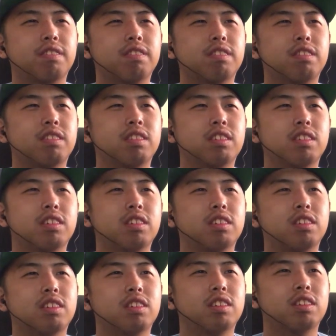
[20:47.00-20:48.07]

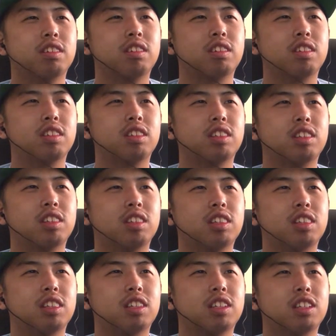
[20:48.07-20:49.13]

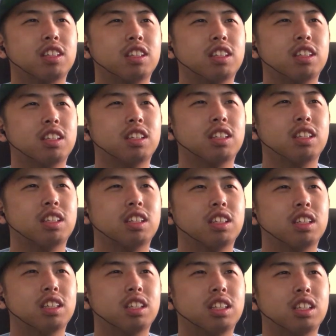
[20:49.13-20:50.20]

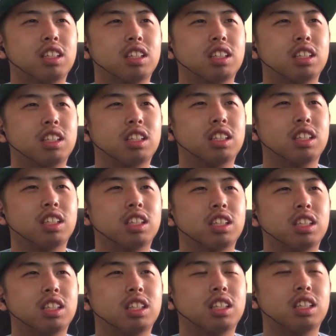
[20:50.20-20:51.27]

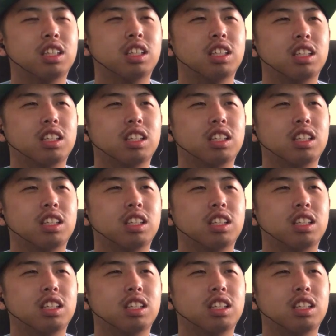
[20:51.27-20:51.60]
(silence)